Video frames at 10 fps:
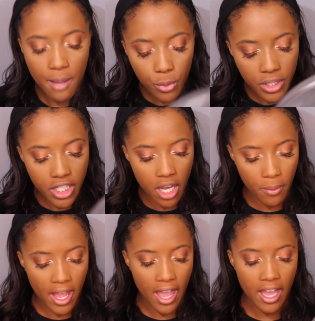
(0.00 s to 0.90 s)
I'm going to
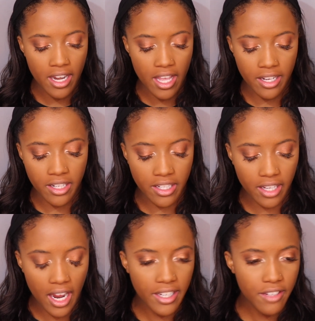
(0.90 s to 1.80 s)
go ahead and
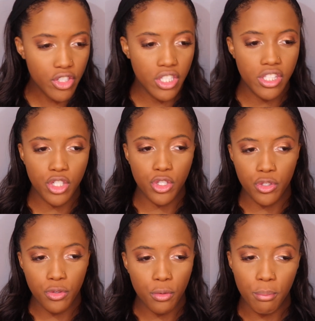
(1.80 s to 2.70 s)
kind of just
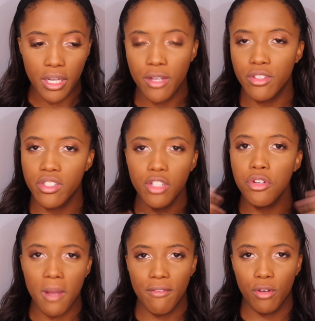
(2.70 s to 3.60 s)
do mini, still
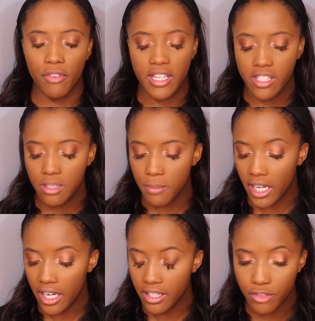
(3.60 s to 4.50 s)
do my full faces,
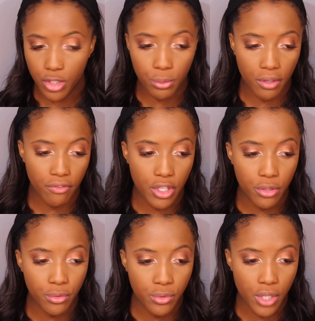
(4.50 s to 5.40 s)
but kind of do
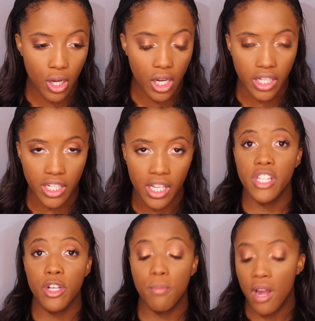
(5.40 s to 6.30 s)
reviews on
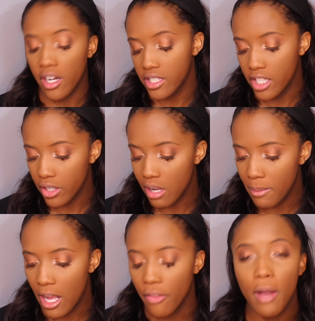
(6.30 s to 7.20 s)
single products that are
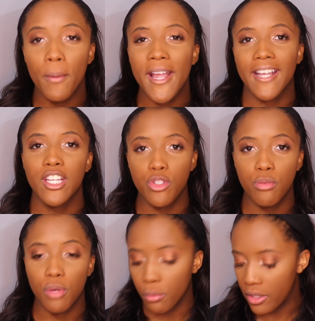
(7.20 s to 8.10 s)
coming out. That way I can
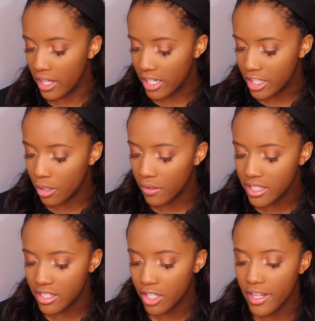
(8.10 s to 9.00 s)
do more with it and I don't
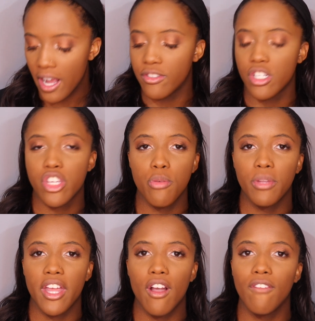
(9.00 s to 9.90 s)
necessarily have to
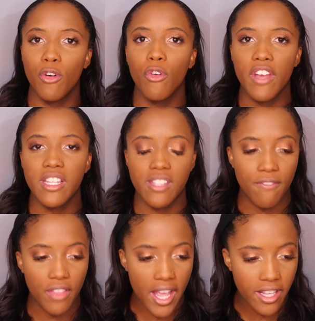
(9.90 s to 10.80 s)
accumulate a full face
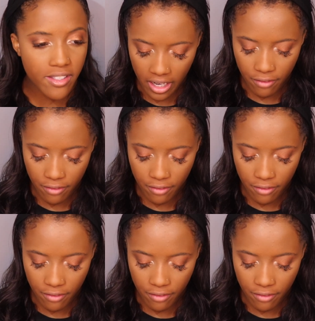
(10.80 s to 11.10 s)
of things.